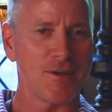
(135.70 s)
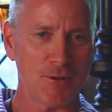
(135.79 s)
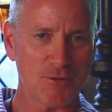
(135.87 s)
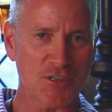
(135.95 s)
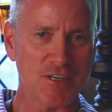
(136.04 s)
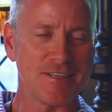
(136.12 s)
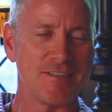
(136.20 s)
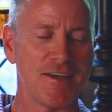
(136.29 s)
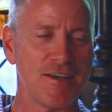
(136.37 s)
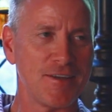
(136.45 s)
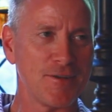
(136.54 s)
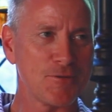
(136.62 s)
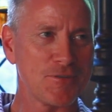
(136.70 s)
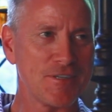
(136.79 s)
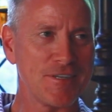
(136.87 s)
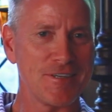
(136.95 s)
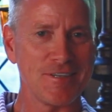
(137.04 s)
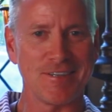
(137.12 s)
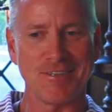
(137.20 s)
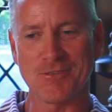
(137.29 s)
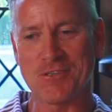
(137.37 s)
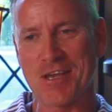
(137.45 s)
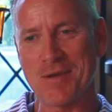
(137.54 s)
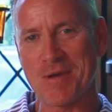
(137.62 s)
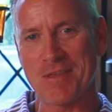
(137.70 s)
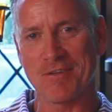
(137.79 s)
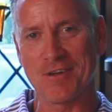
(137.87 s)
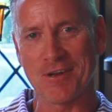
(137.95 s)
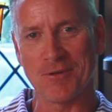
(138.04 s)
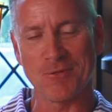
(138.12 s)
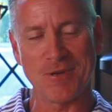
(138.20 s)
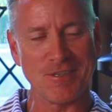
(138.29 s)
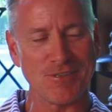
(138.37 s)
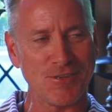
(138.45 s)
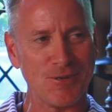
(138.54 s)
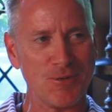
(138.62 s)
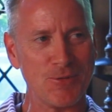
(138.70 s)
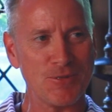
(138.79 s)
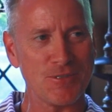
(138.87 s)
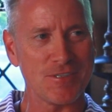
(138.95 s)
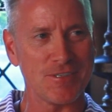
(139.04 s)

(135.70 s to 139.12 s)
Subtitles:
It was a good day. That was the day of my 300th win, so it was